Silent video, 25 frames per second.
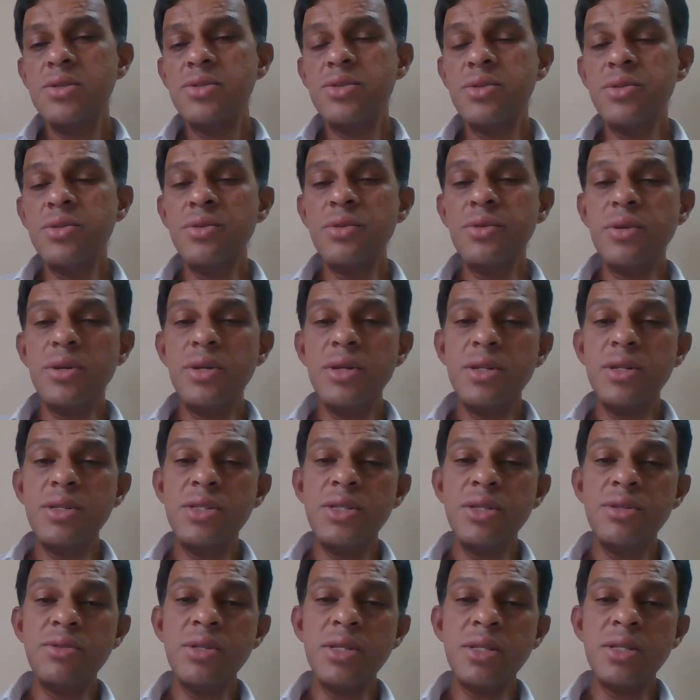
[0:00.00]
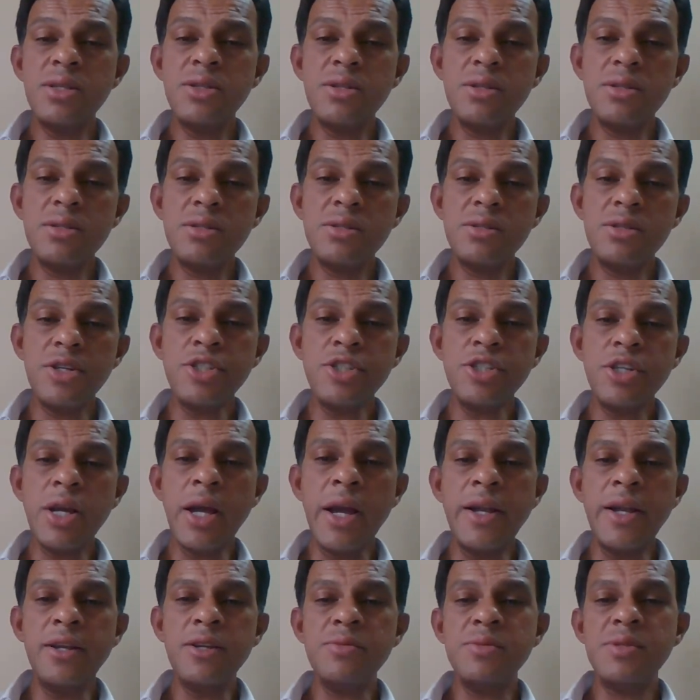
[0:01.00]
So during such
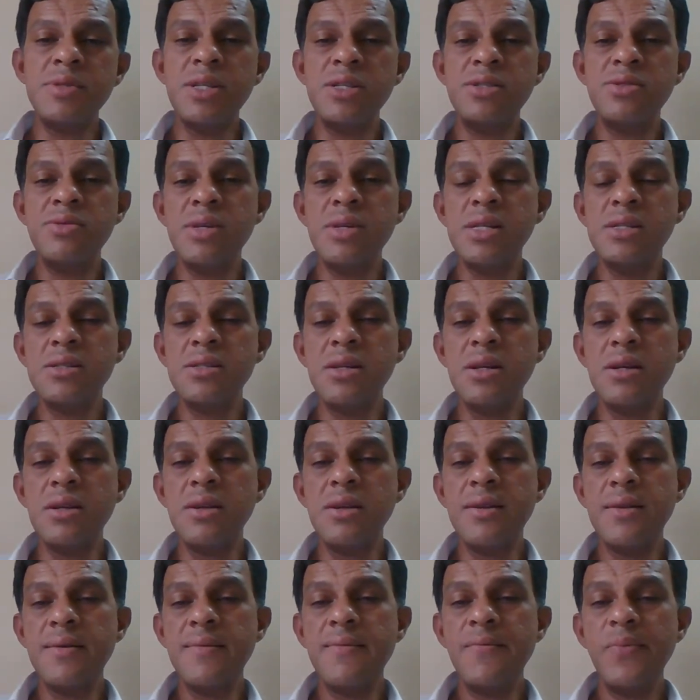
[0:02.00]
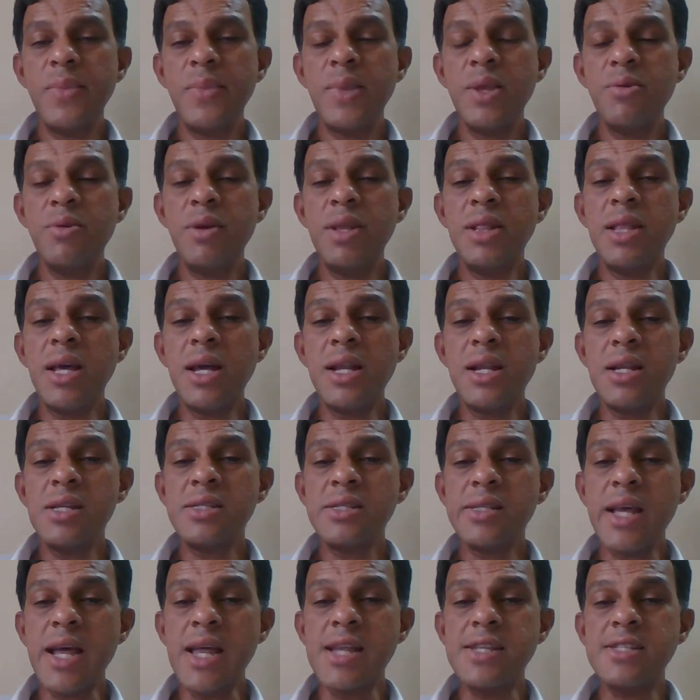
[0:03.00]
kind of situation, when there are
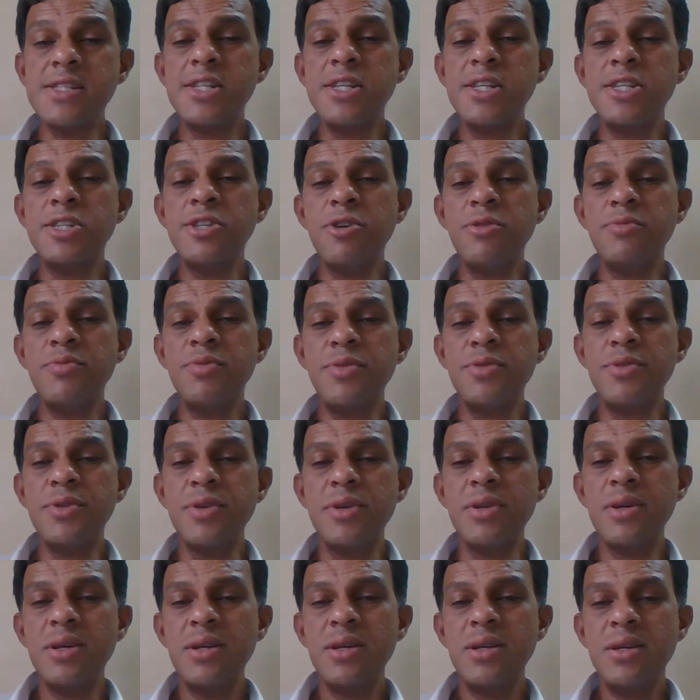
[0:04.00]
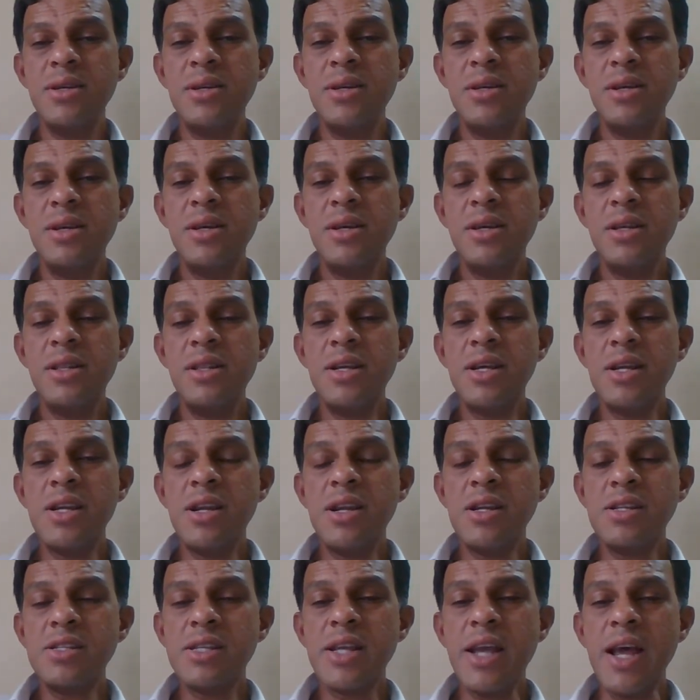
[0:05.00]
scarcity of food, there
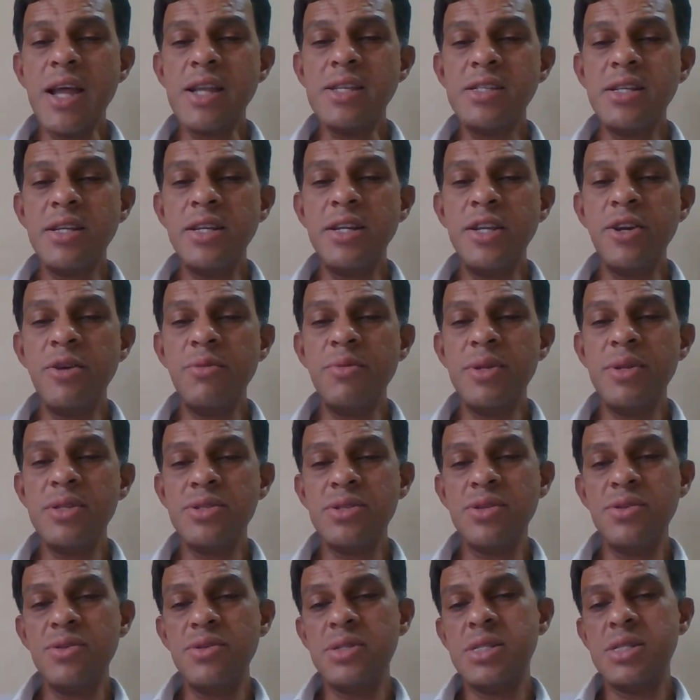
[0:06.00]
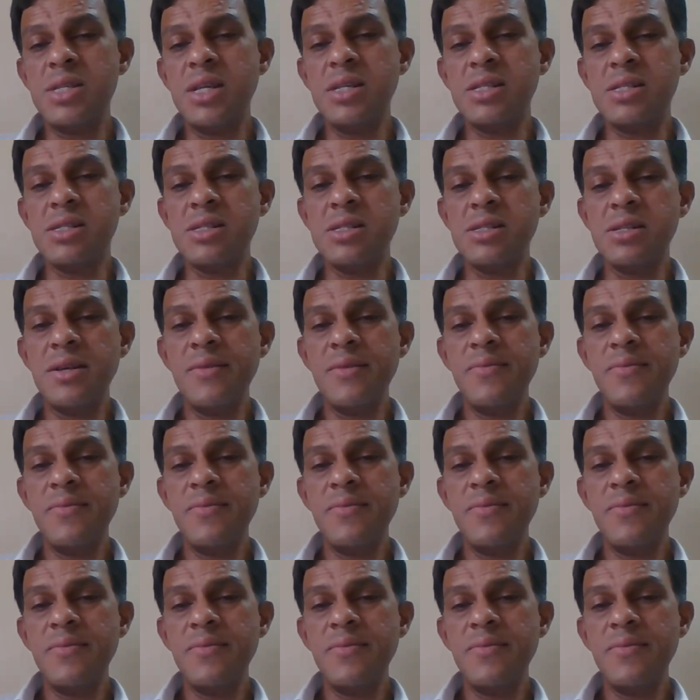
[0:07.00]
are scarcity of resources.